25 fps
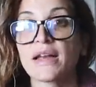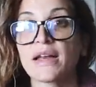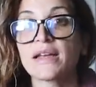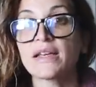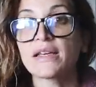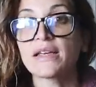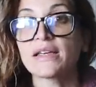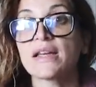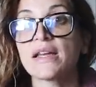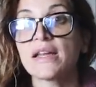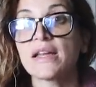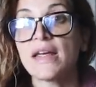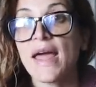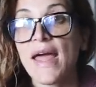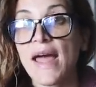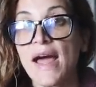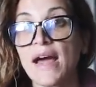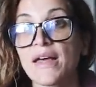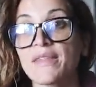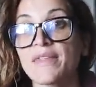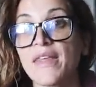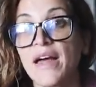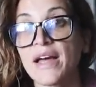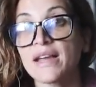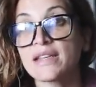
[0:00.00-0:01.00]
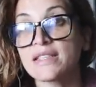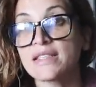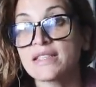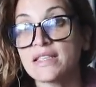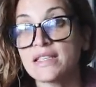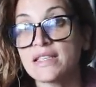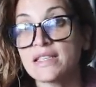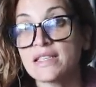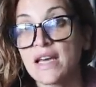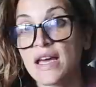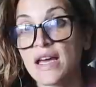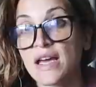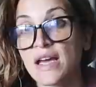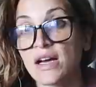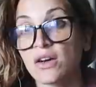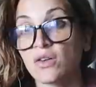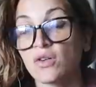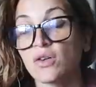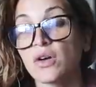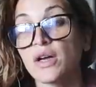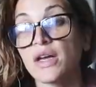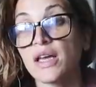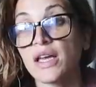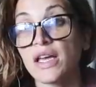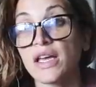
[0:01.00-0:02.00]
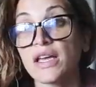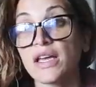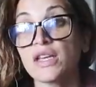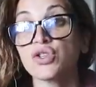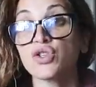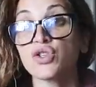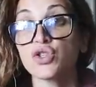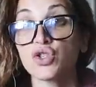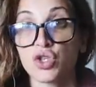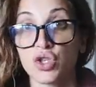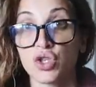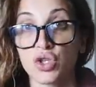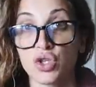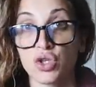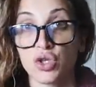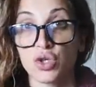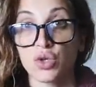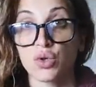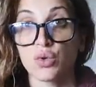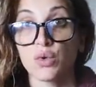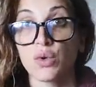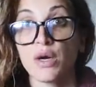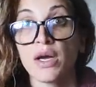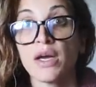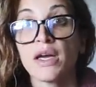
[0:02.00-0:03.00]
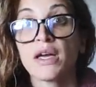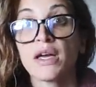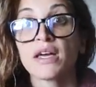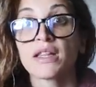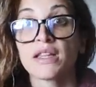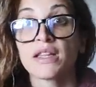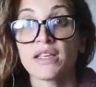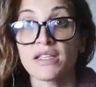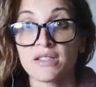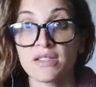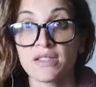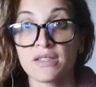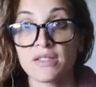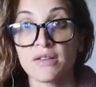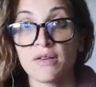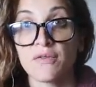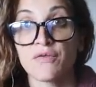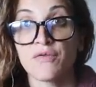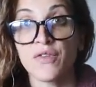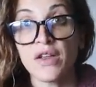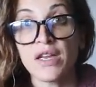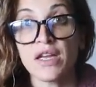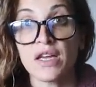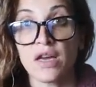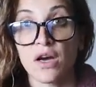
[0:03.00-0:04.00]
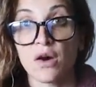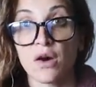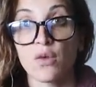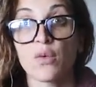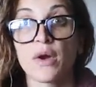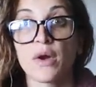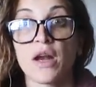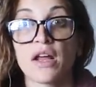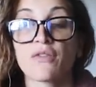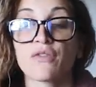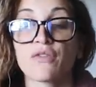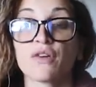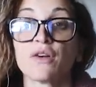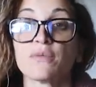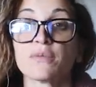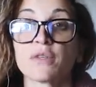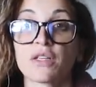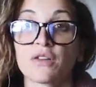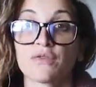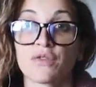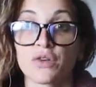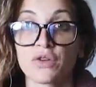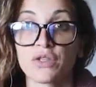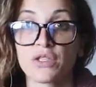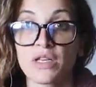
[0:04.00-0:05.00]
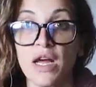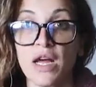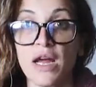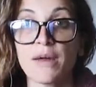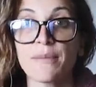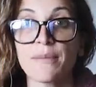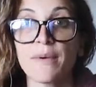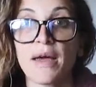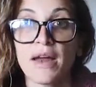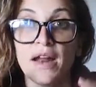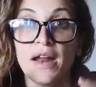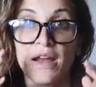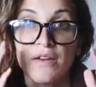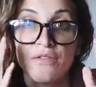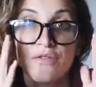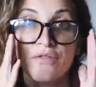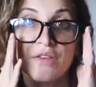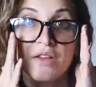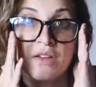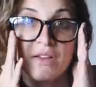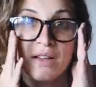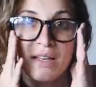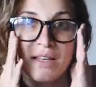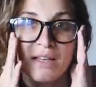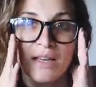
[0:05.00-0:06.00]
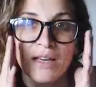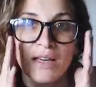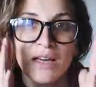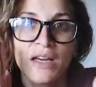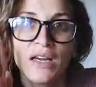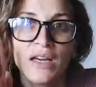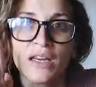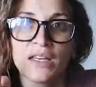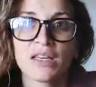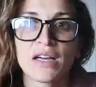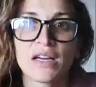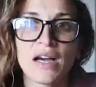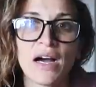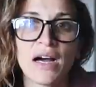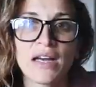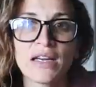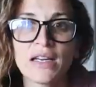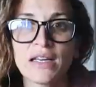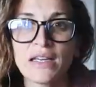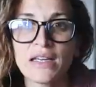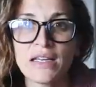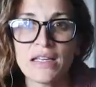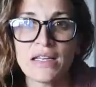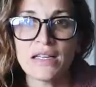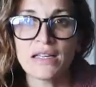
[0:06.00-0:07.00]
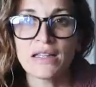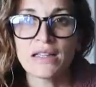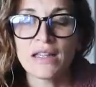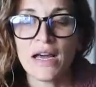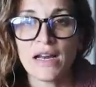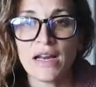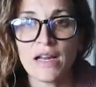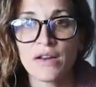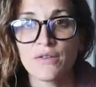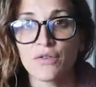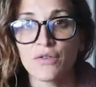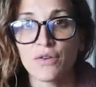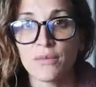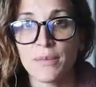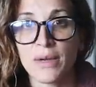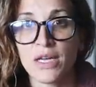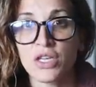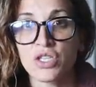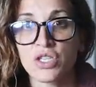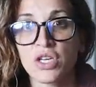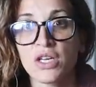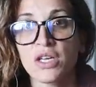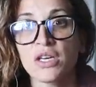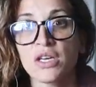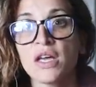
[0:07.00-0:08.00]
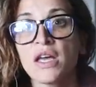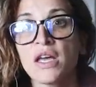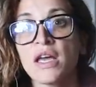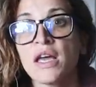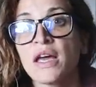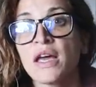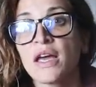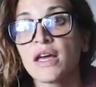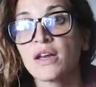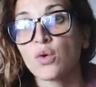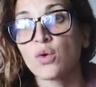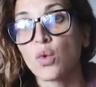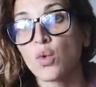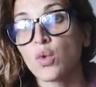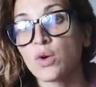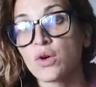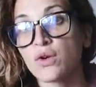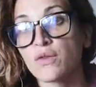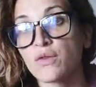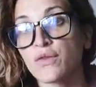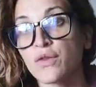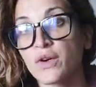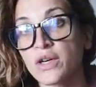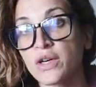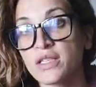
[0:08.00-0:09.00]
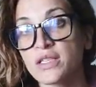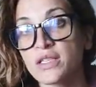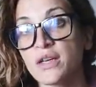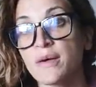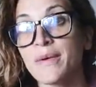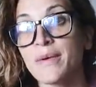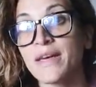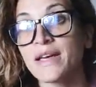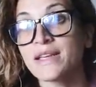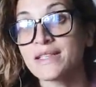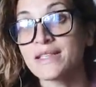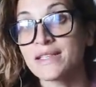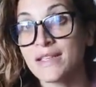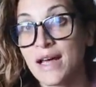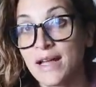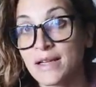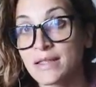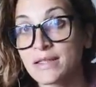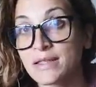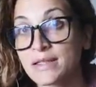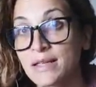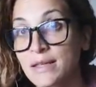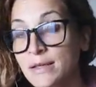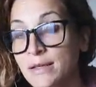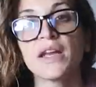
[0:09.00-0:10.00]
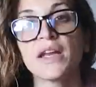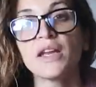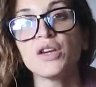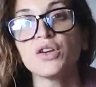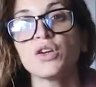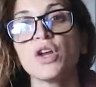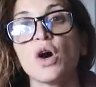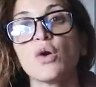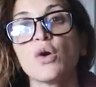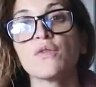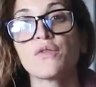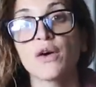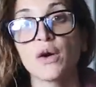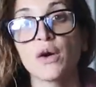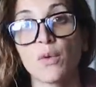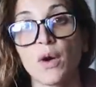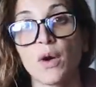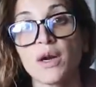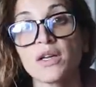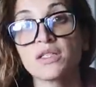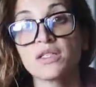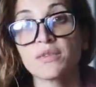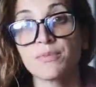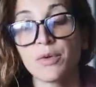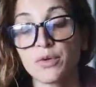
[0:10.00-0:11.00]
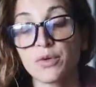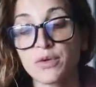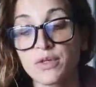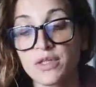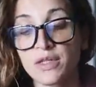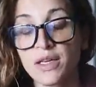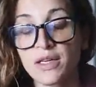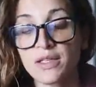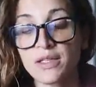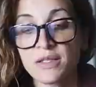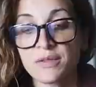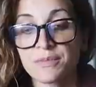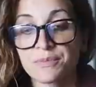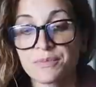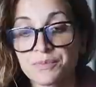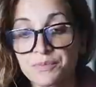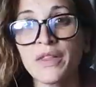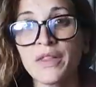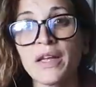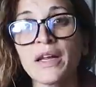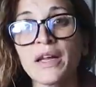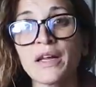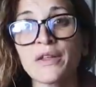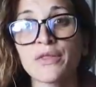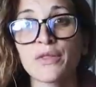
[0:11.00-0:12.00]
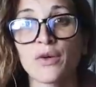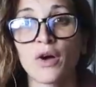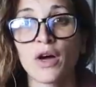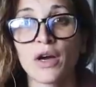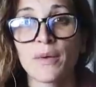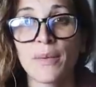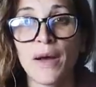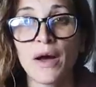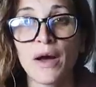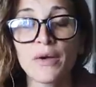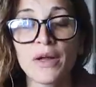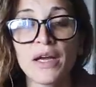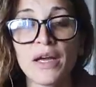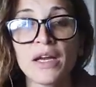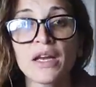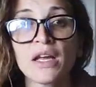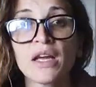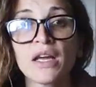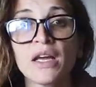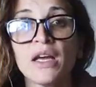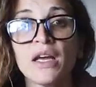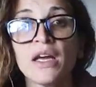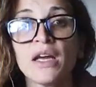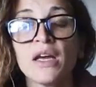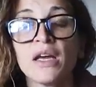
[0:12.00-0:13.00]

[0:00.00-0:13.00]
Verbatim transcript: I didn't add that detail into this video when I filmed it the first time, and I feel like you kind of need that information in order for it to make sense. I didn't know if I wanted to post this, but then I thought about it.